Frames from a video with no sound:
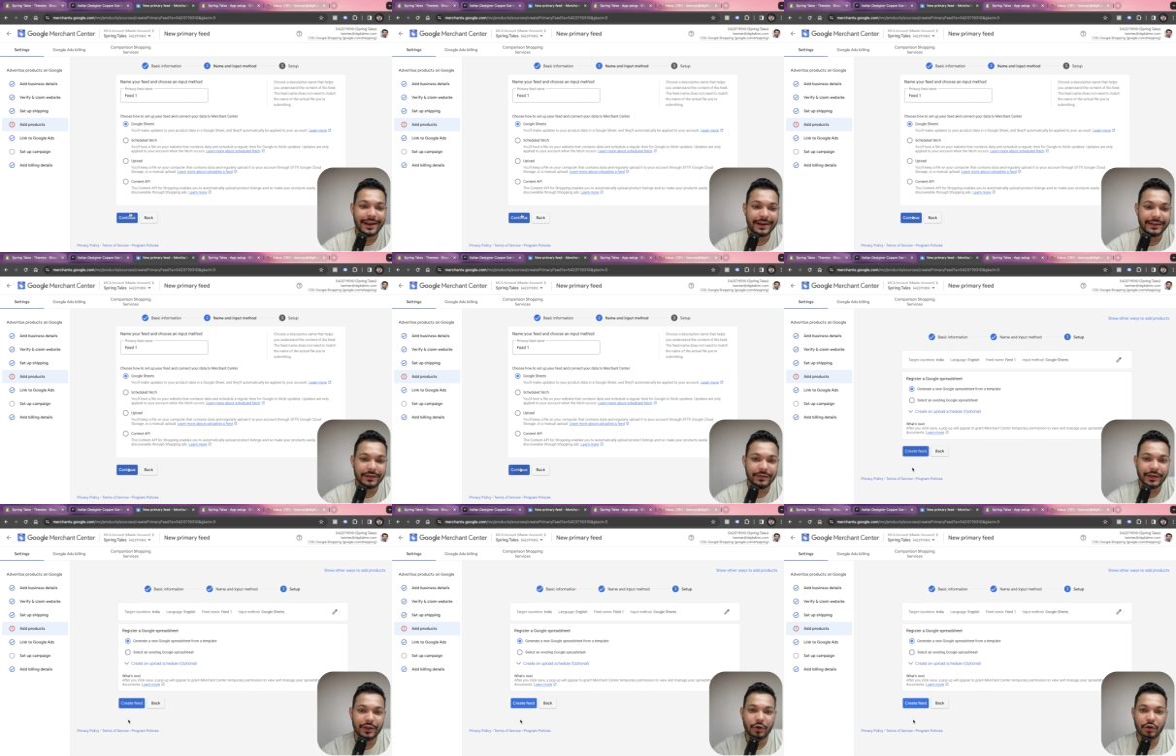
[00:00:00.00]
And then we
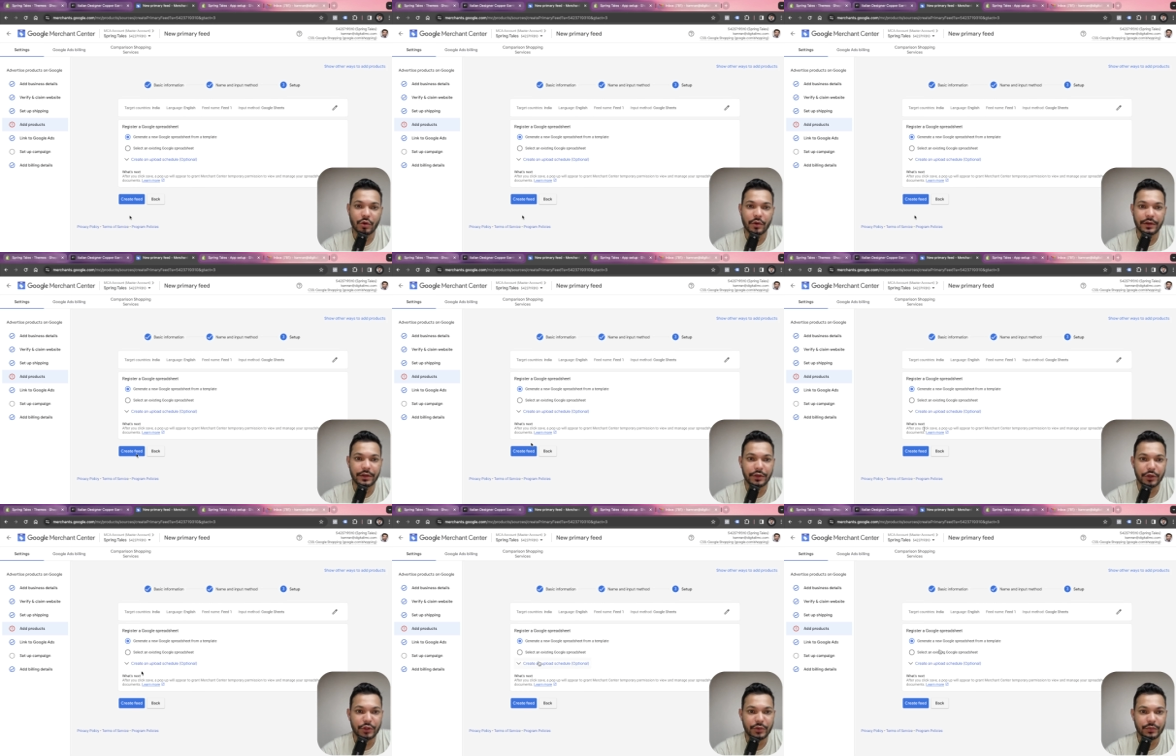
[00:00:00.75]
click on
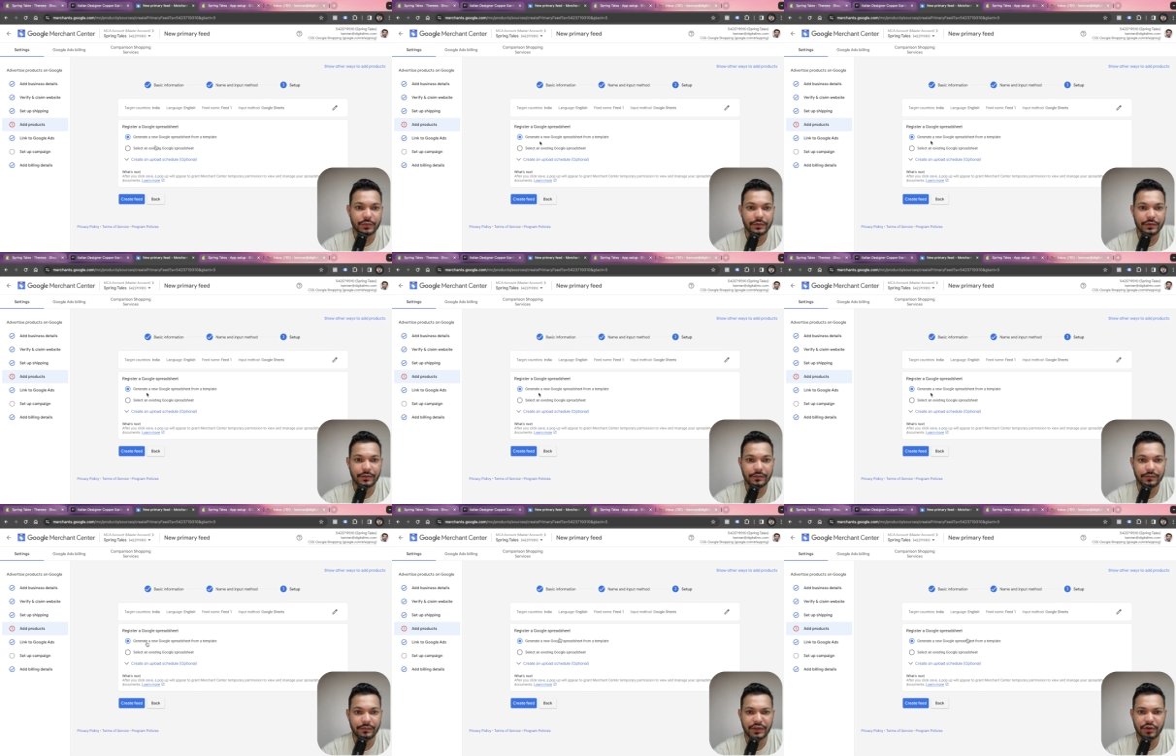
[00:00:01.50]
continue.
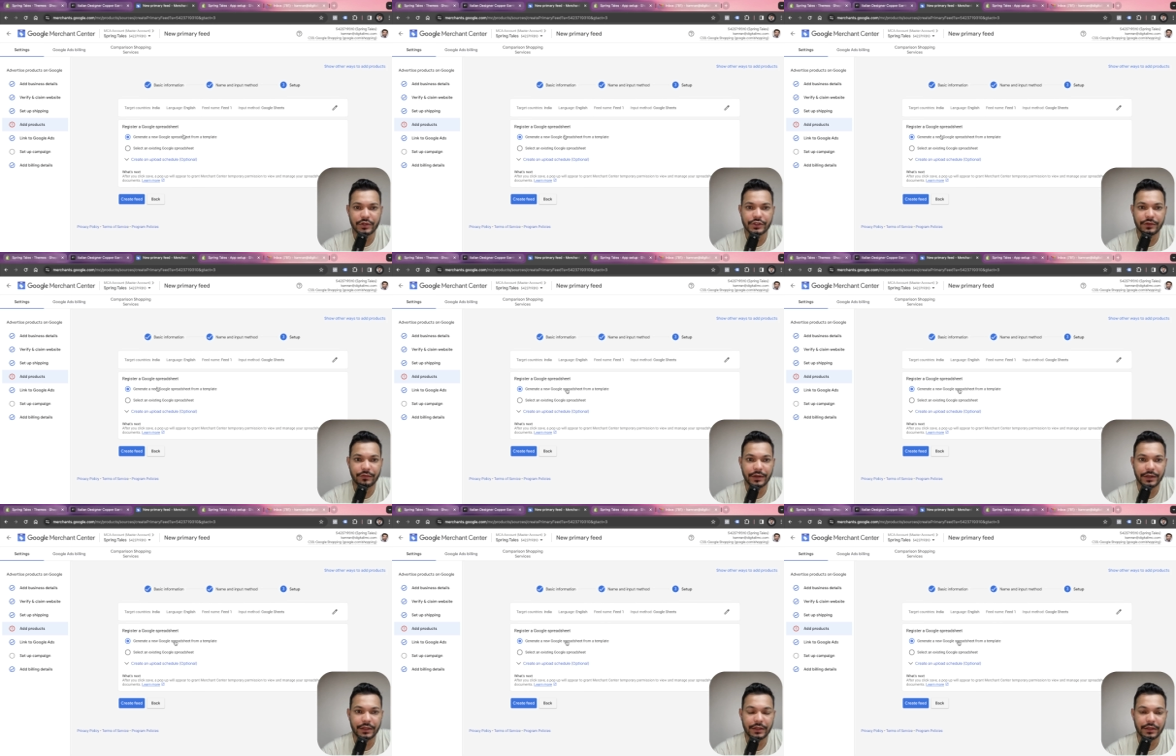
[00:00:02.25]
We are not
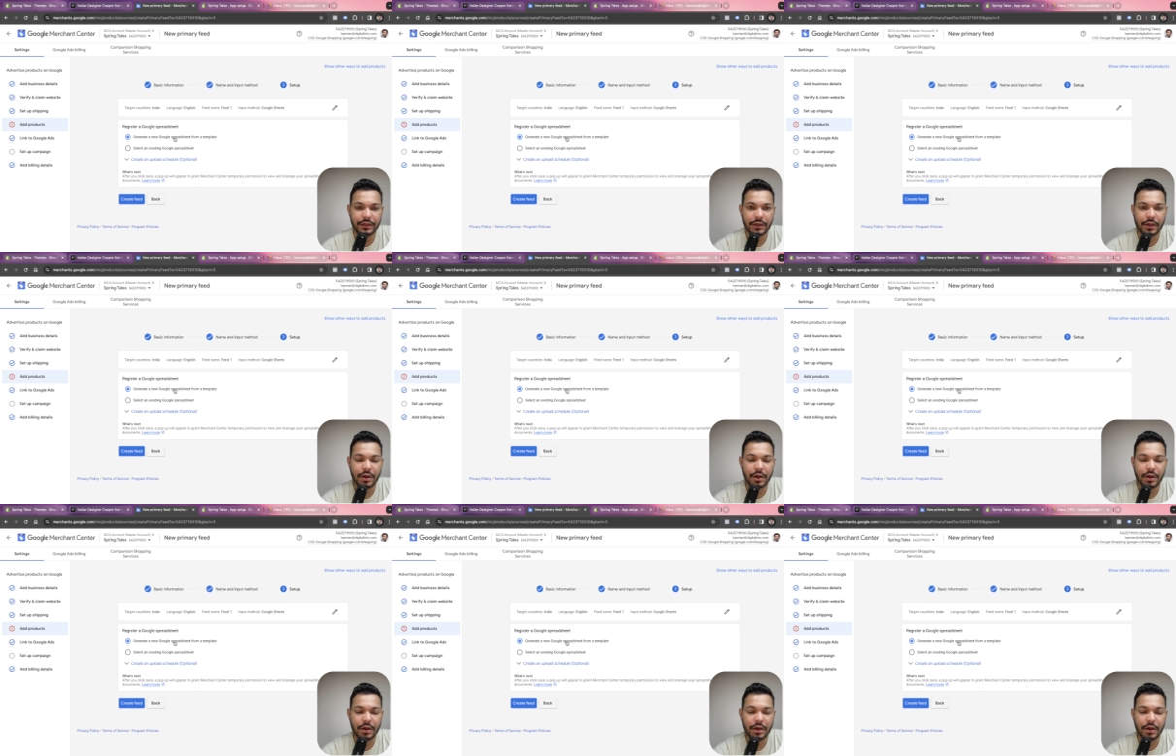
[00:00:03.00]
generating.